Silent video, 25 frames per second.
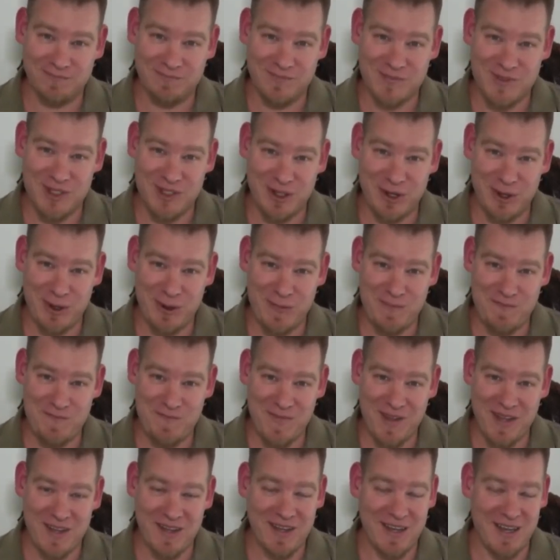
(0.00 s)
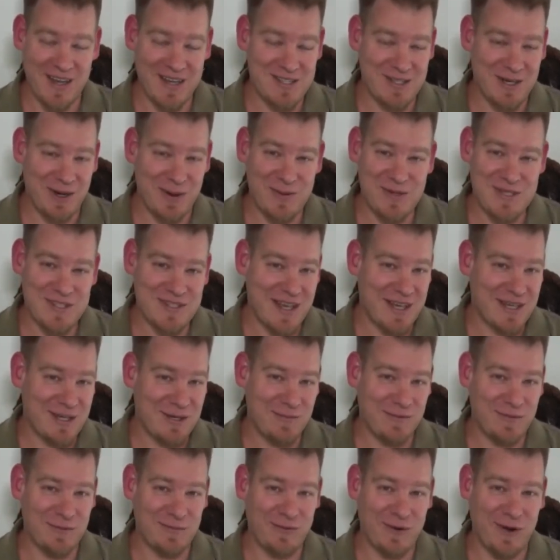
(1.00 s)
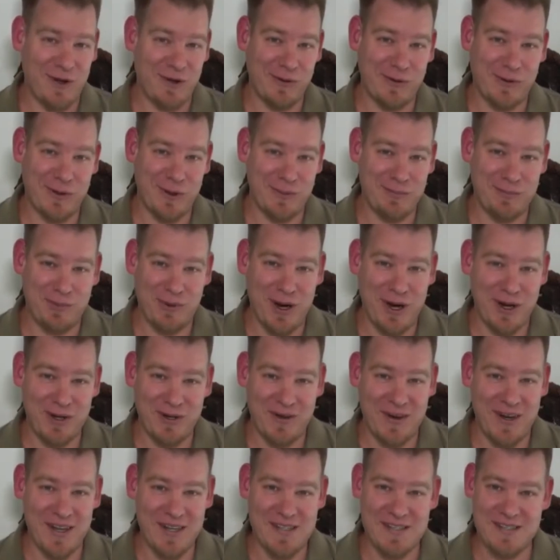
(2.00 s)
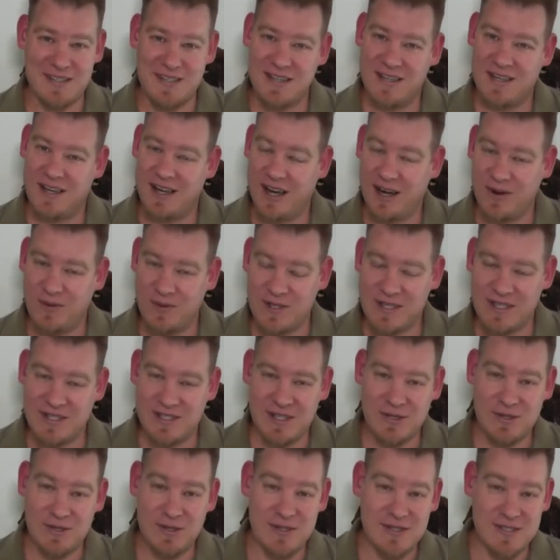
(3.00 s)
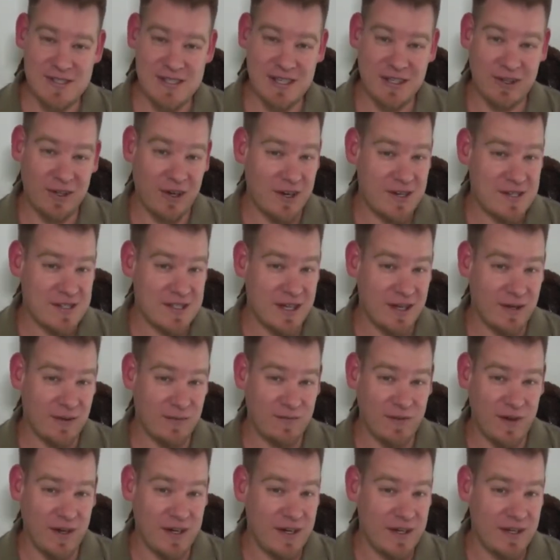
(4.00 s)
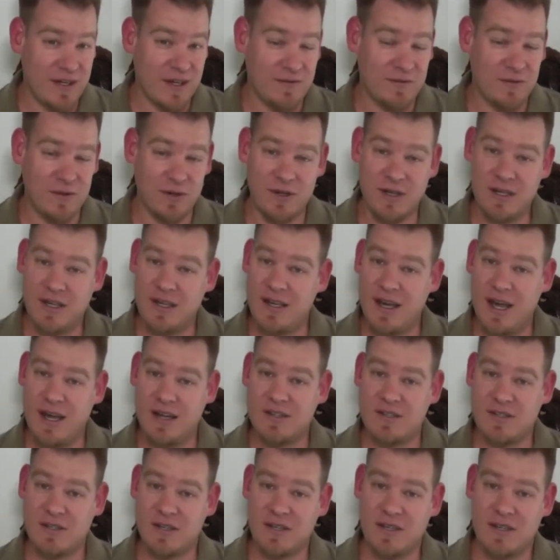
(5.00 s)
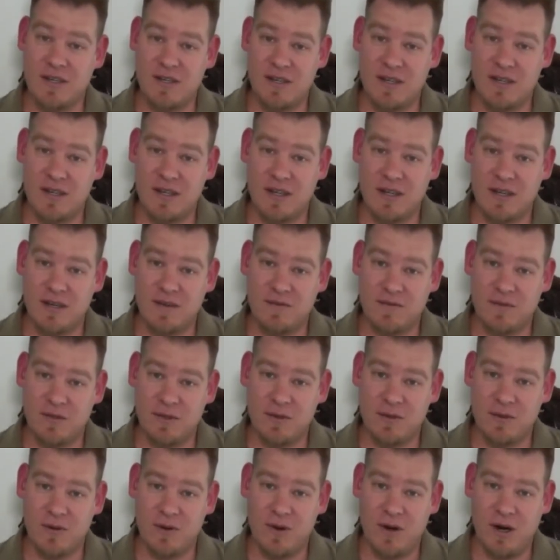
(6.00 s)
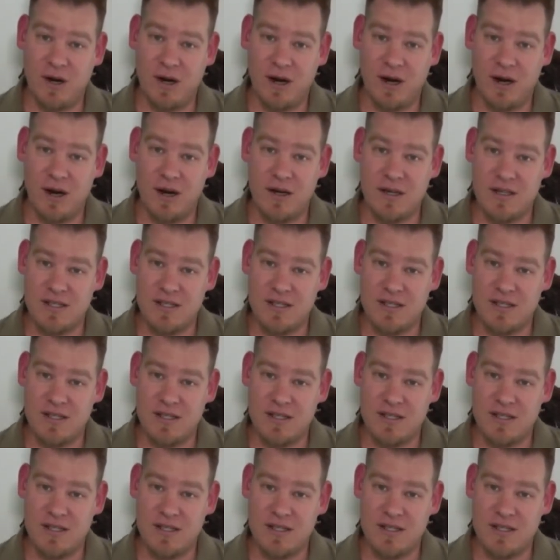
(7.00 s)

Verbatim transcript: So, as always, thank you for following our progress. Uh, we continue to seek large scale funding. If you're a connector, if you are